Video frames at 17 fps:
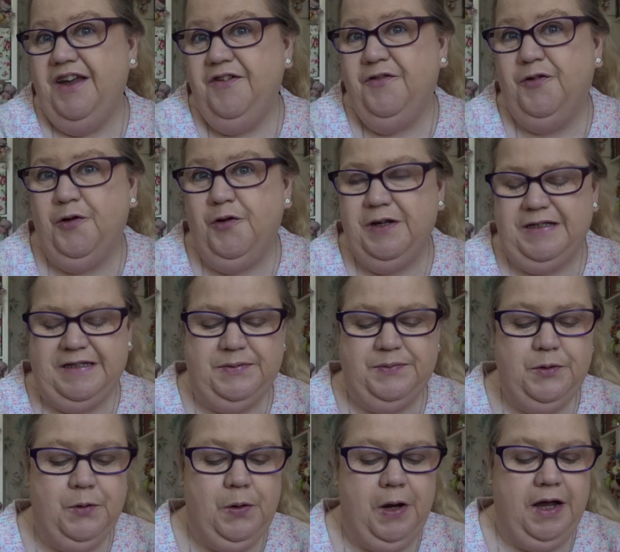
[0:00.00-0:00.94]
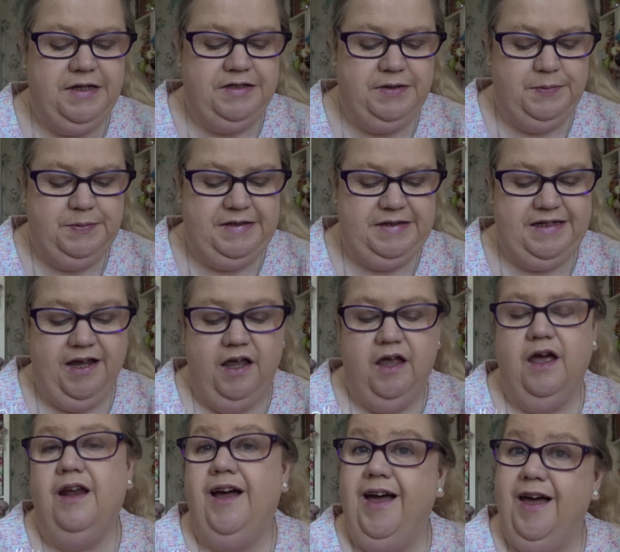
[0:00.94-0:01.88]
4 is small items day,
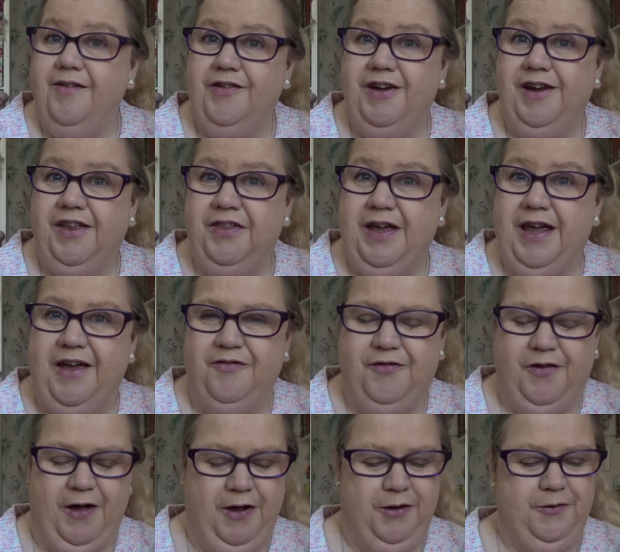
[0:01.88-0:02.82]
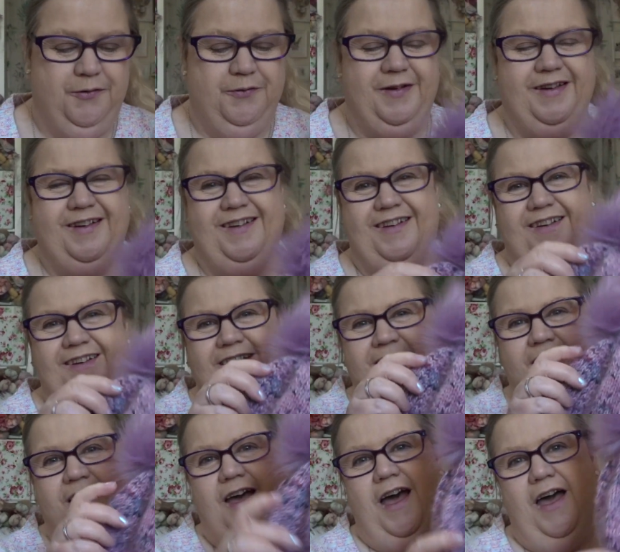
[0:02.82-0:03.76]
and I have another FO.
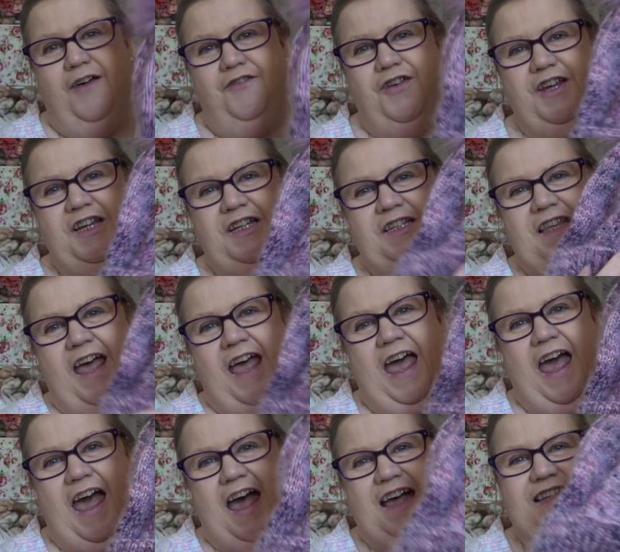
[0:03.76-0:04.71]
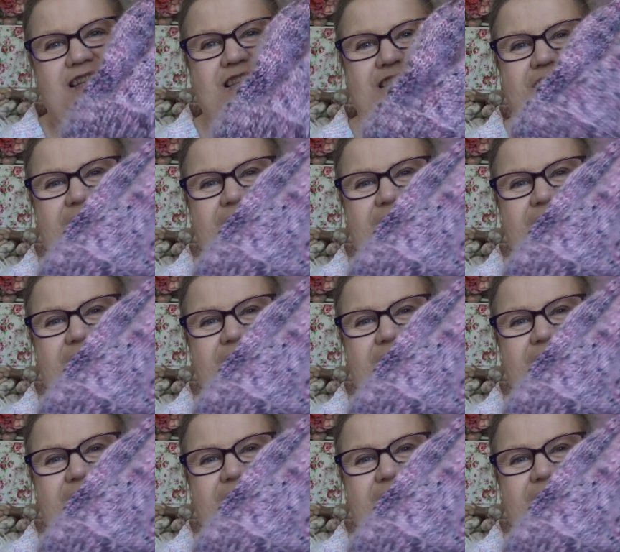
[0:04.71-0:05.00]
I finished the hat.